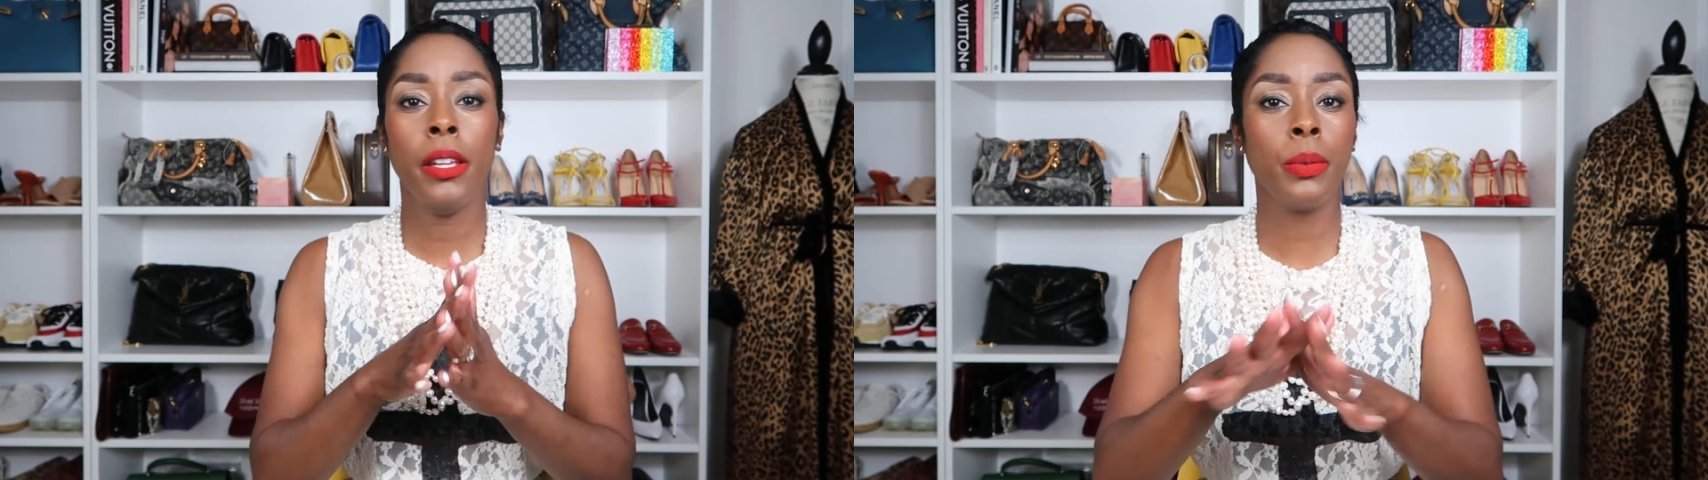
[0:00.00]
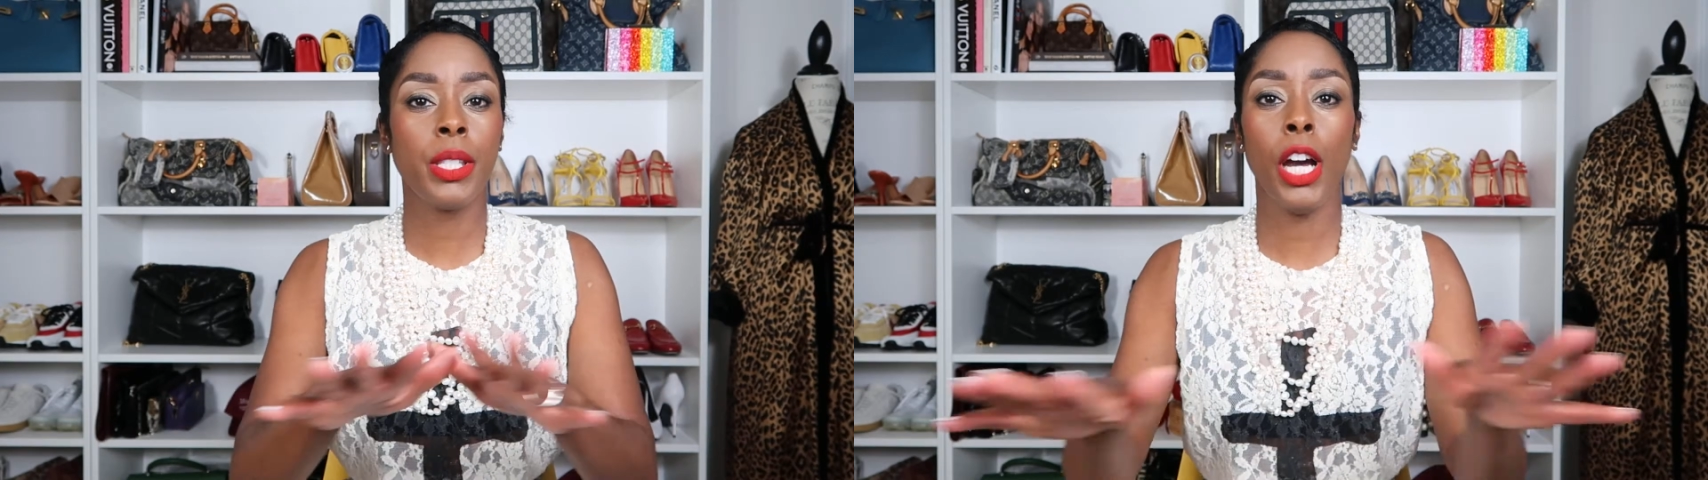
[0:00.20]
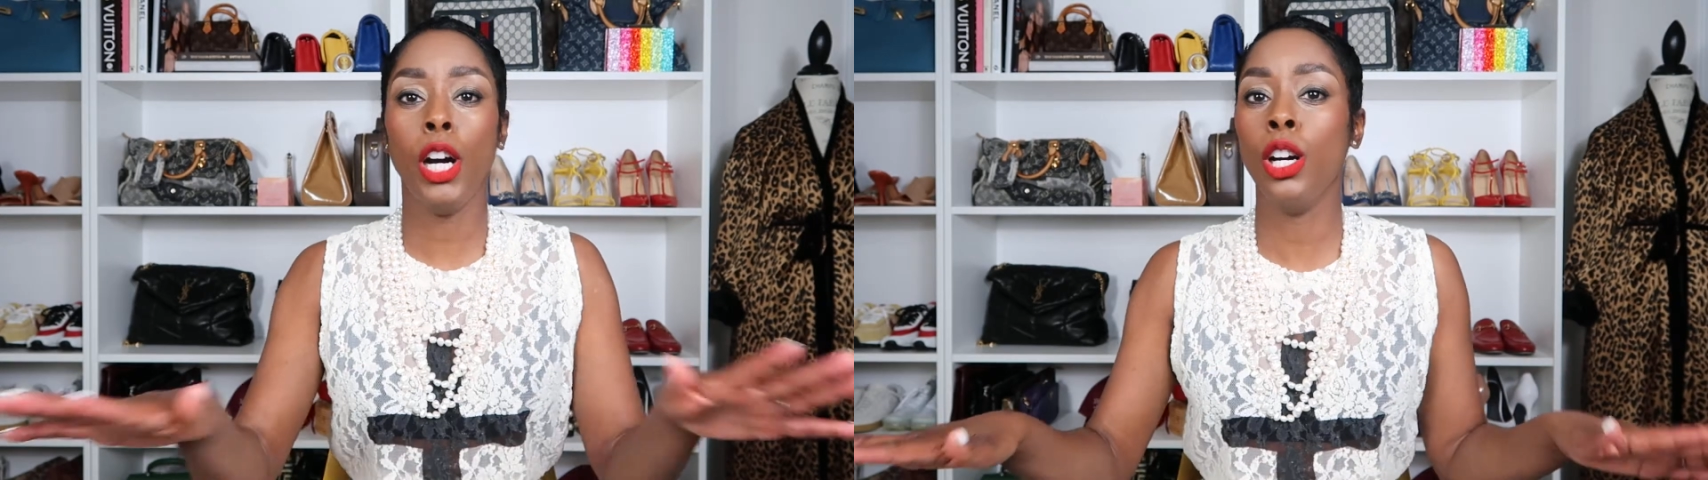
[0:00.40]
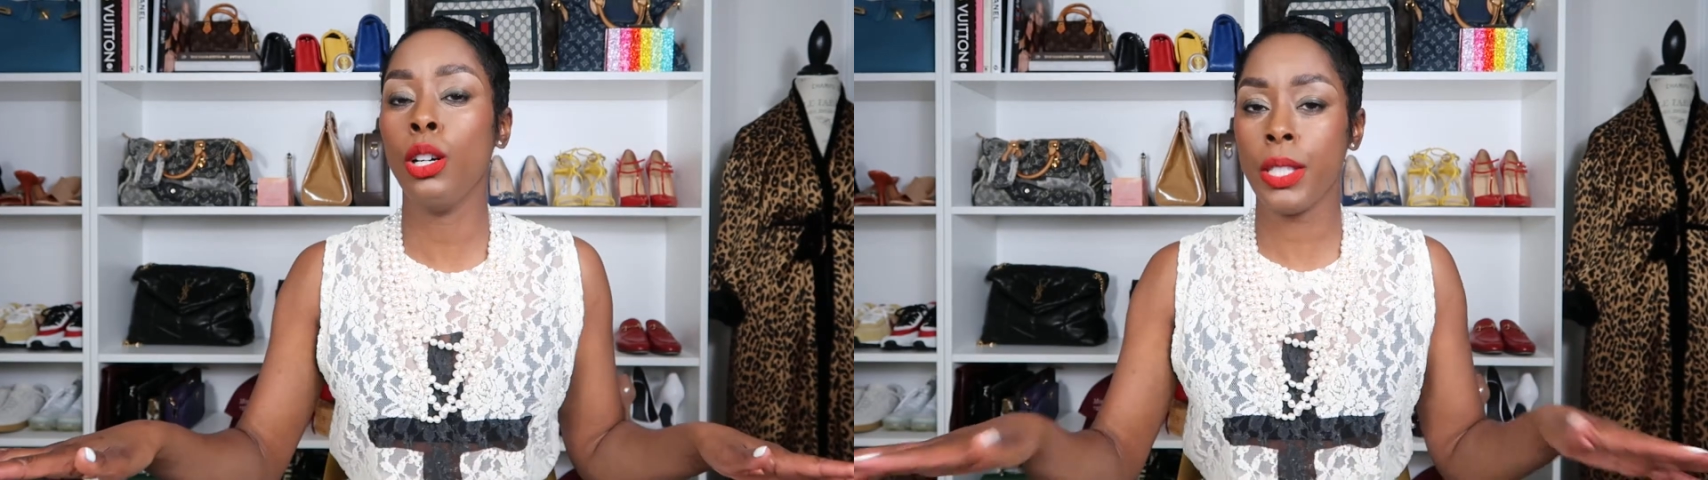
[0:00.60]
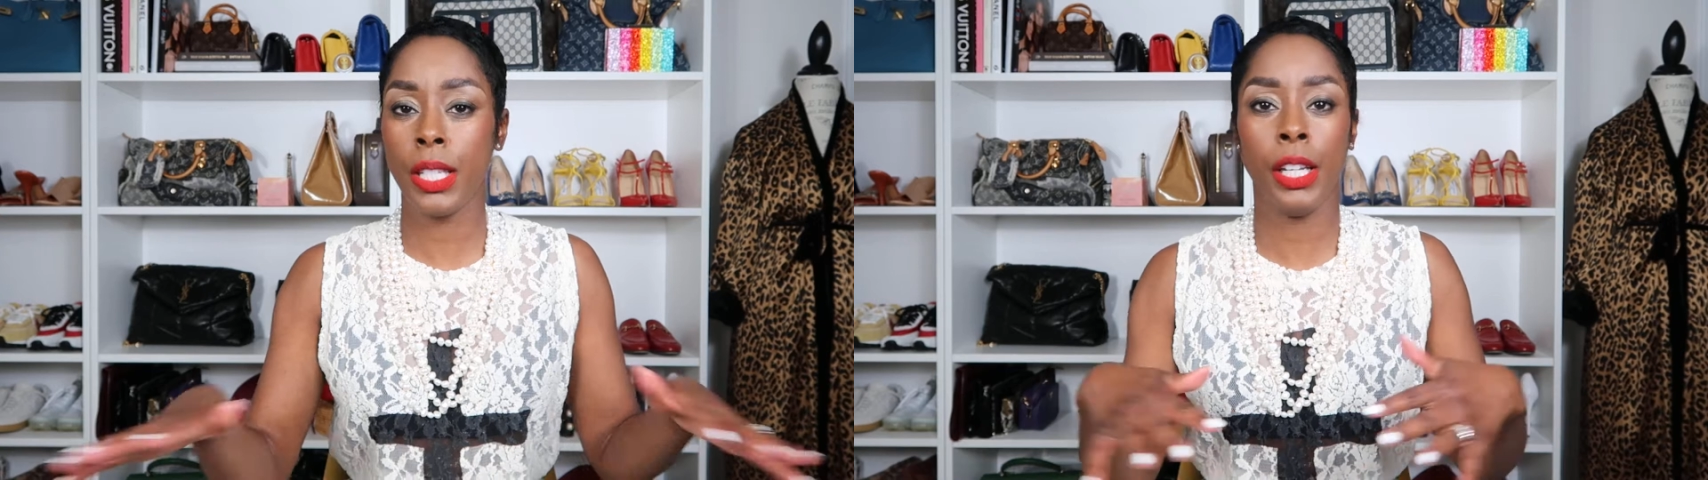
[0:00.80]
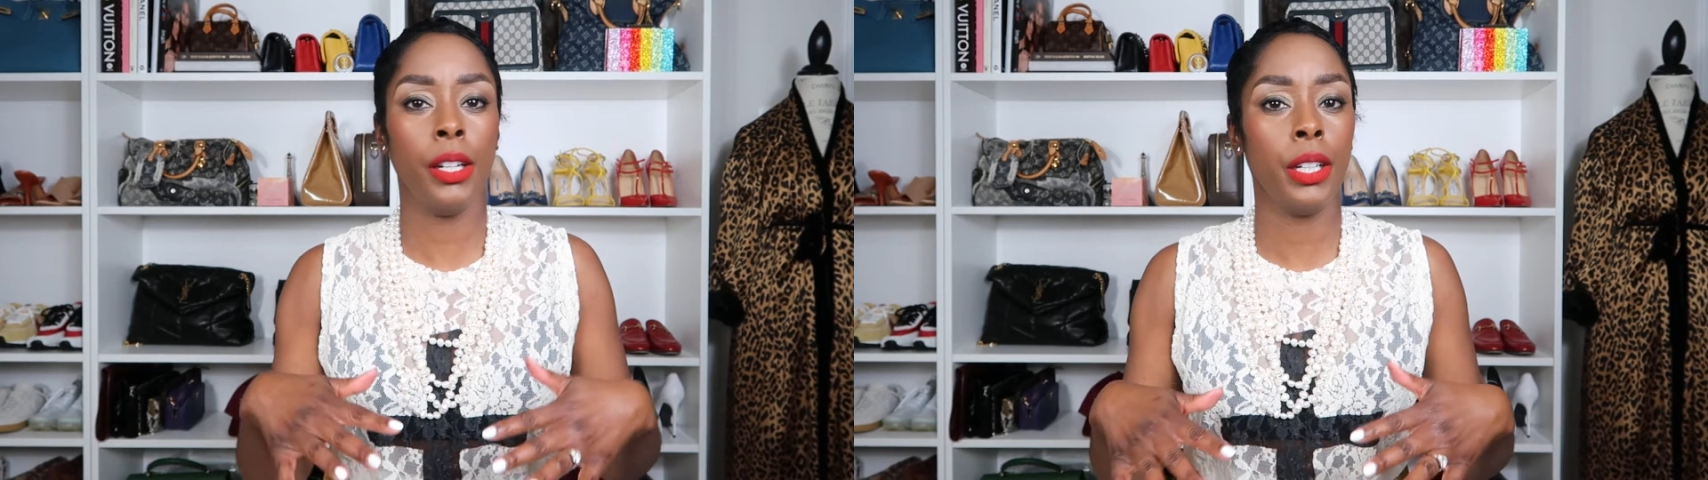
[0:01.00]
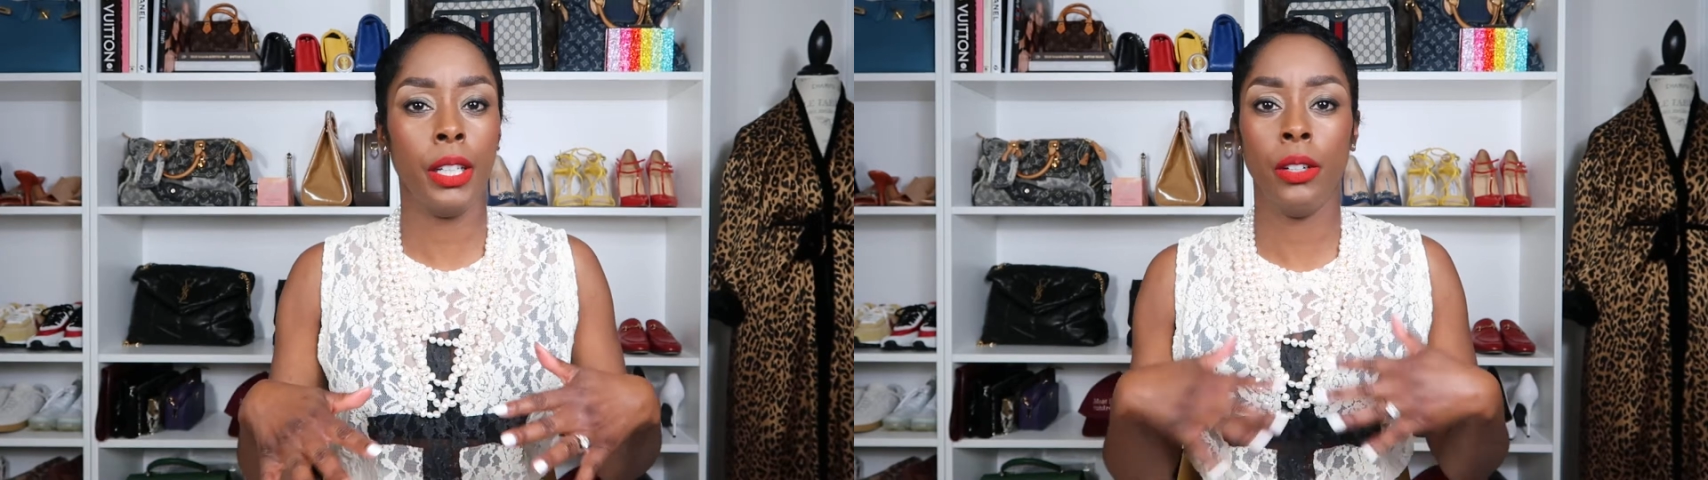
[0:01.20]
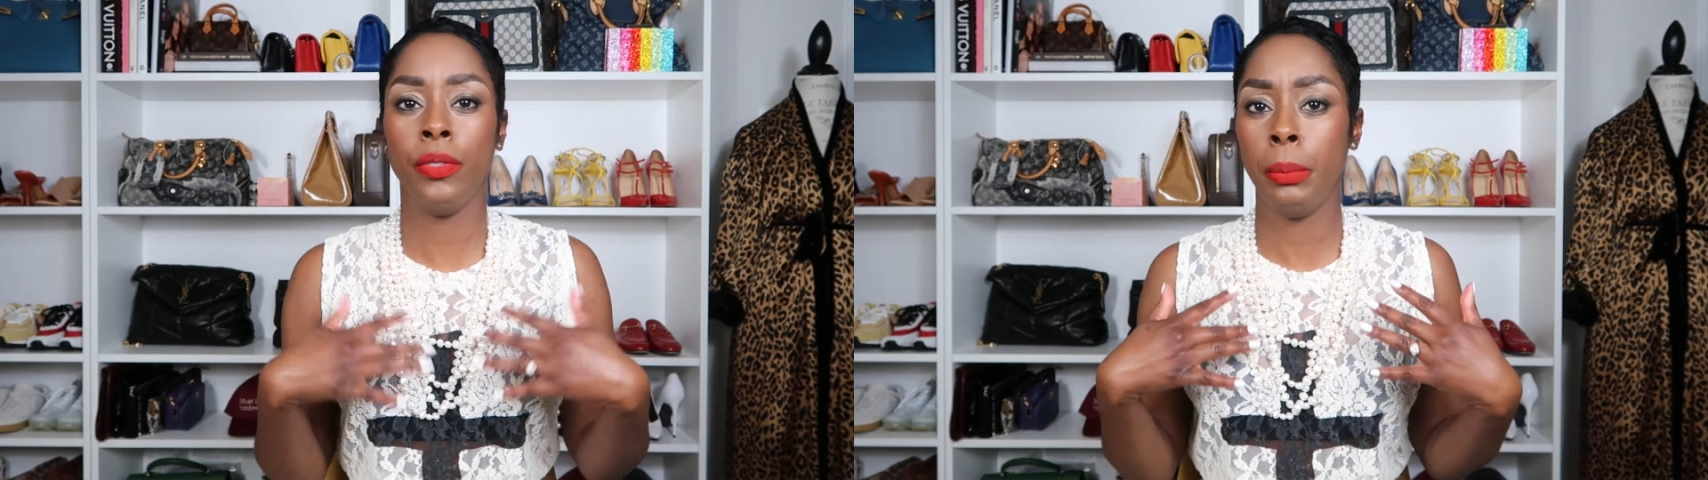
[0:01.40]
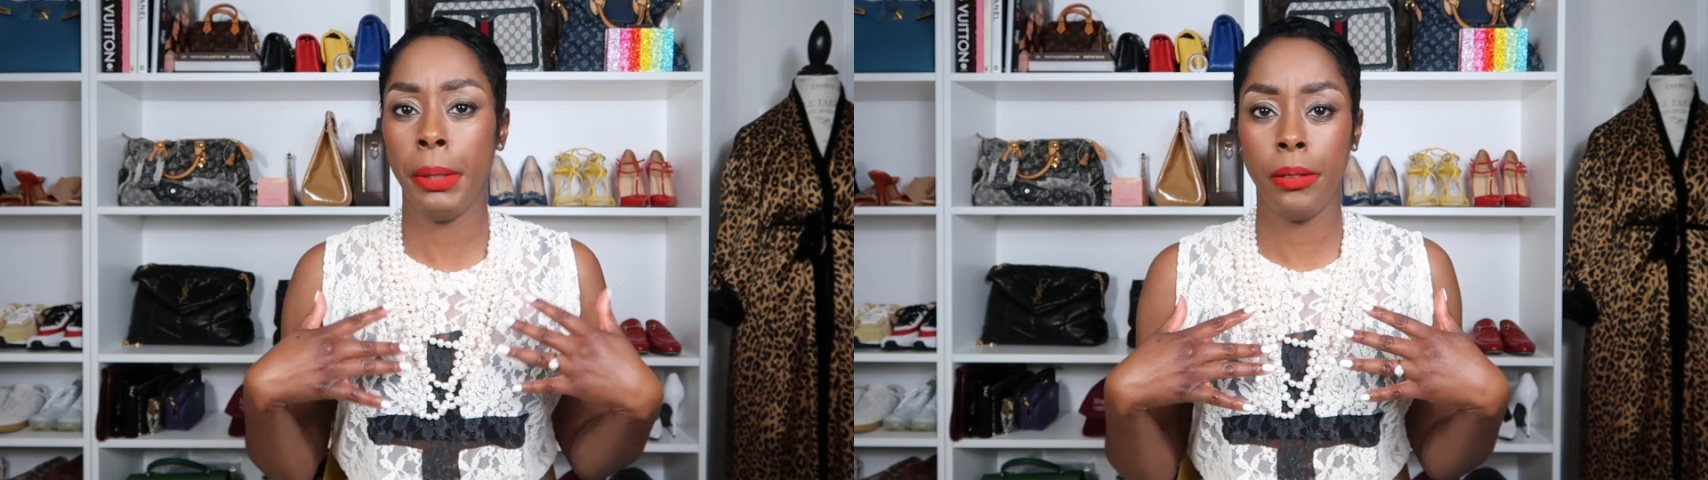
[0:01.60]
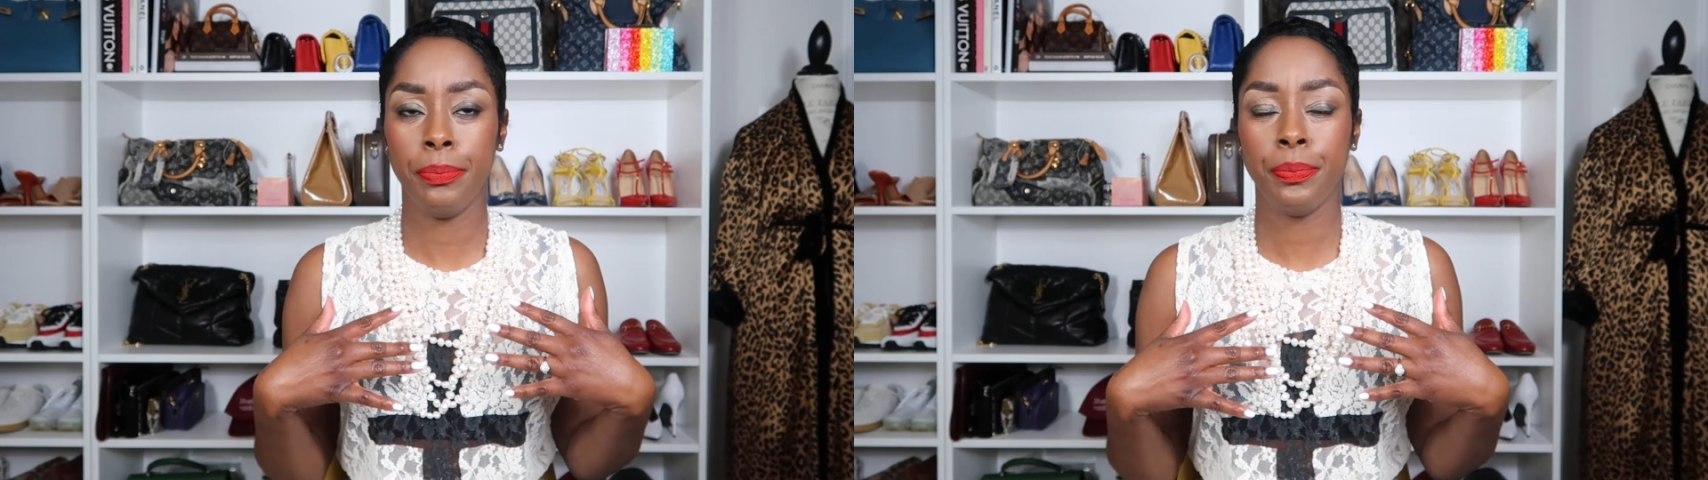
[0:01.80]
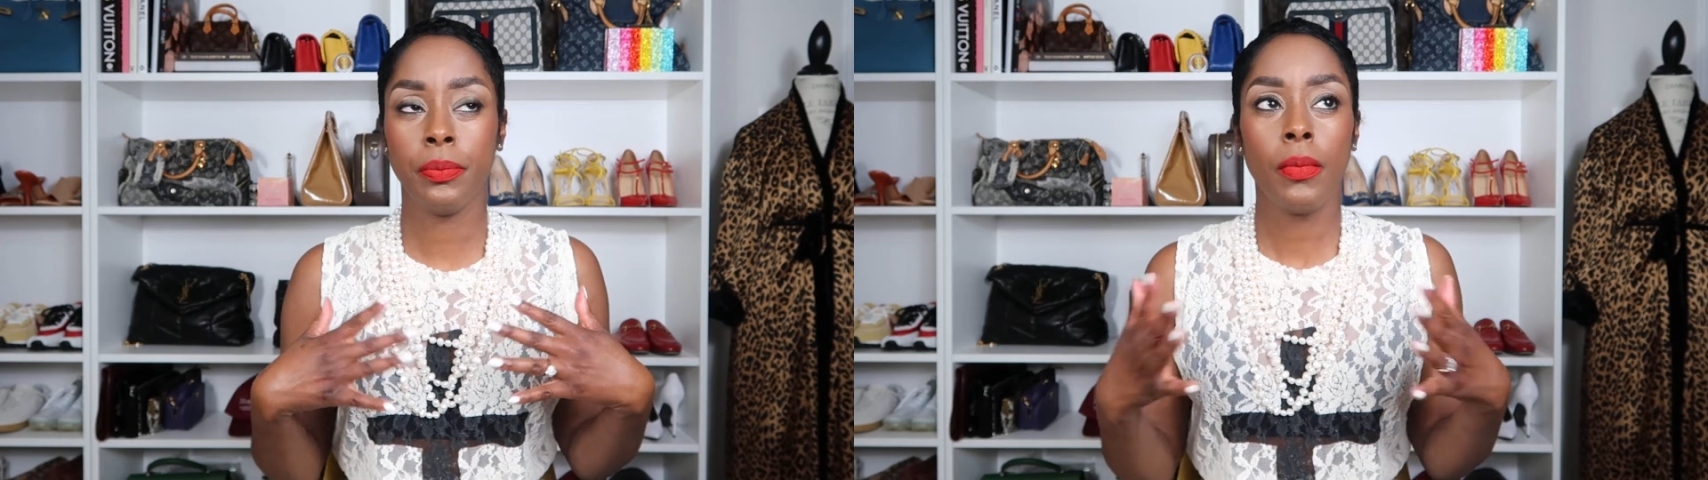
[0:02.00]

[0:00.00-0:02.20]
It was that whole scenario for me.